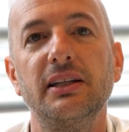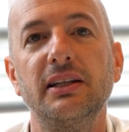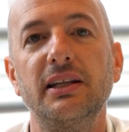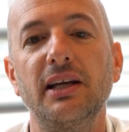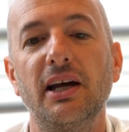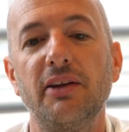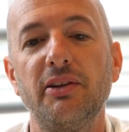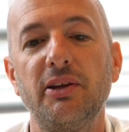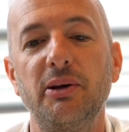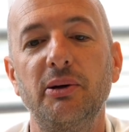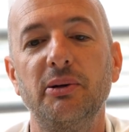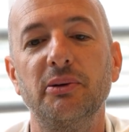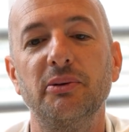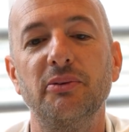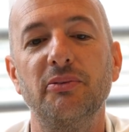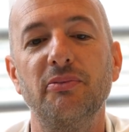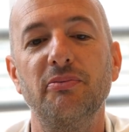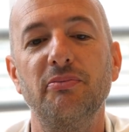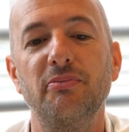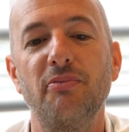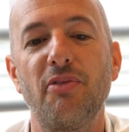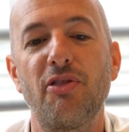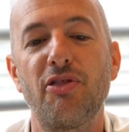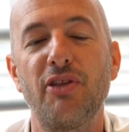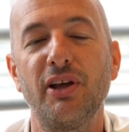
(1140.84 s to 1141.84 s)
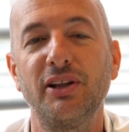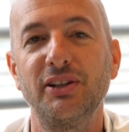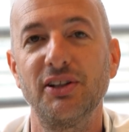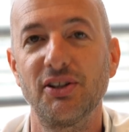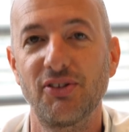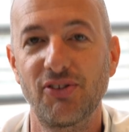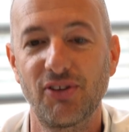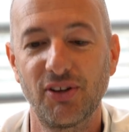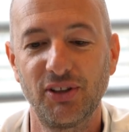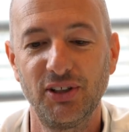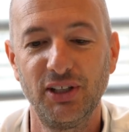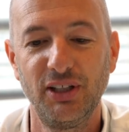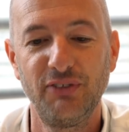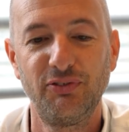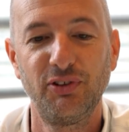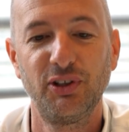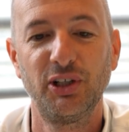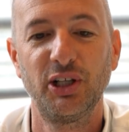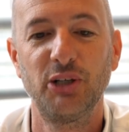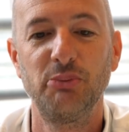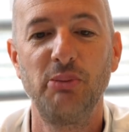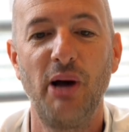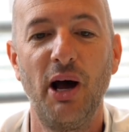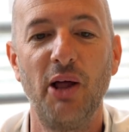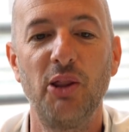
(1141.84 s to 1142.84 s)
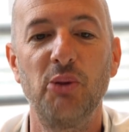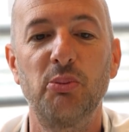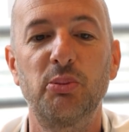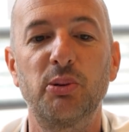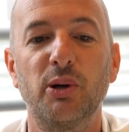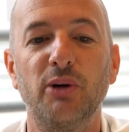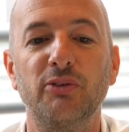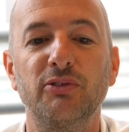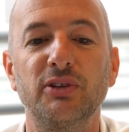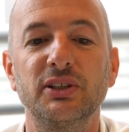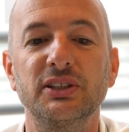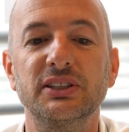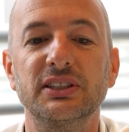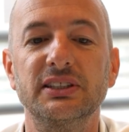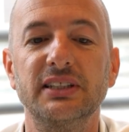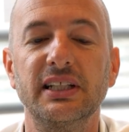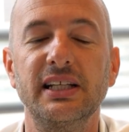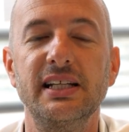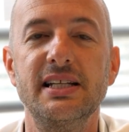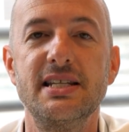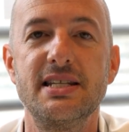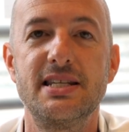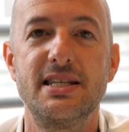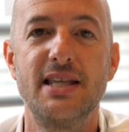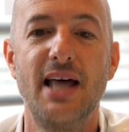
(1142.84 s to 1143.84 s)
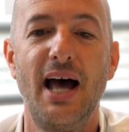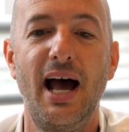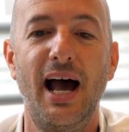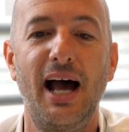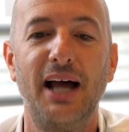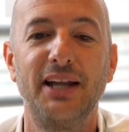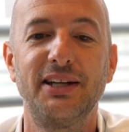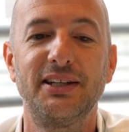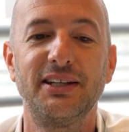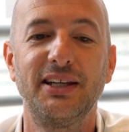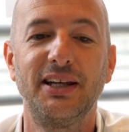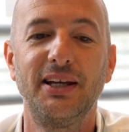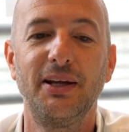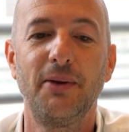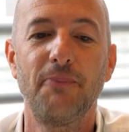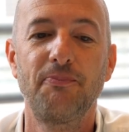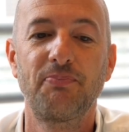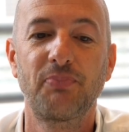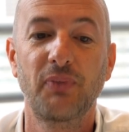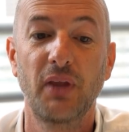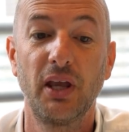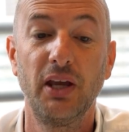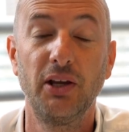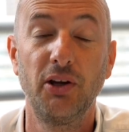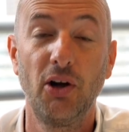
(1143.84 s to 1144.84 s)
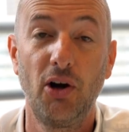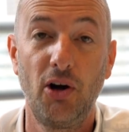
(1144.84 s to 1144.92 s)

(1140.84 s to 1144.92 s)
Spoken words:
The other thing that's significant about the province is that it